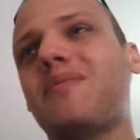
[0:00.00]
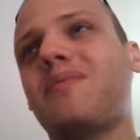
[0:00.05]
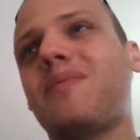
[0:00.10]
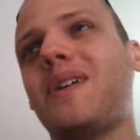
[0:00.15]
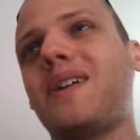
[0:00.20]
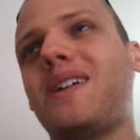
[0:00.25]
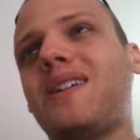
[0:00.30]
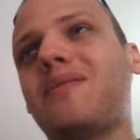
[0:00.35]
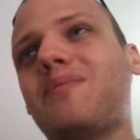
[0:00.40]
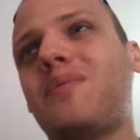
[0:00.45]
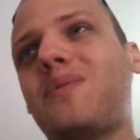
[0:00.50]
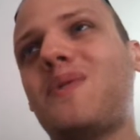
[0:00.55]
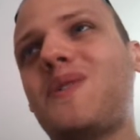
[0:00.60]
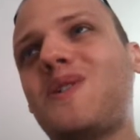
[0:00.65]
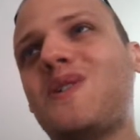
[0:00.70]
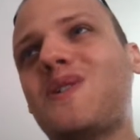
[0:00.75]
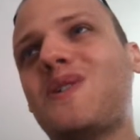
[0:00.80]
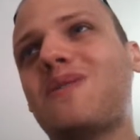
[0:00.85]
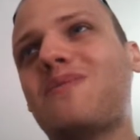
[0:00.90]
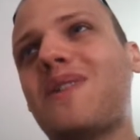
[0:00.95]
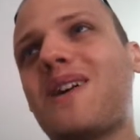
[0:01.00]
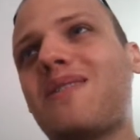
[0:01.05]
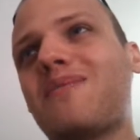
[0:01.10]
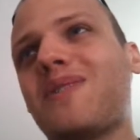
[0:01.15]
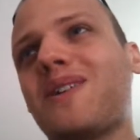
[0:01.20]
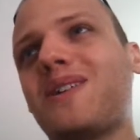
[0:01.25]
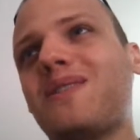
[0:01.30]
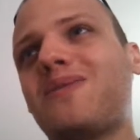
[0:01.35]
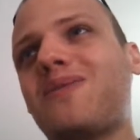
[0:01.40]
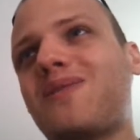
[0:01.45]
Pay a pretty good amount of
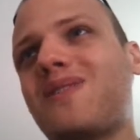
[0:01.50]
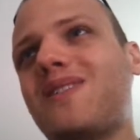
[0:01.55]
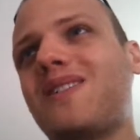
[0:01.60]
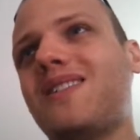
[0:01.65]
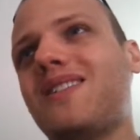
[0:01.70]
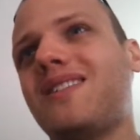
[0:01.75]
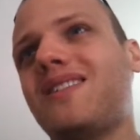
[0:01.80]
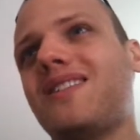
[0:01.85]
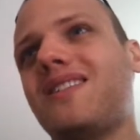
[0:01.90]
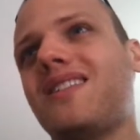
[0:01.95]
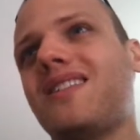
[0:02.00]
money for it.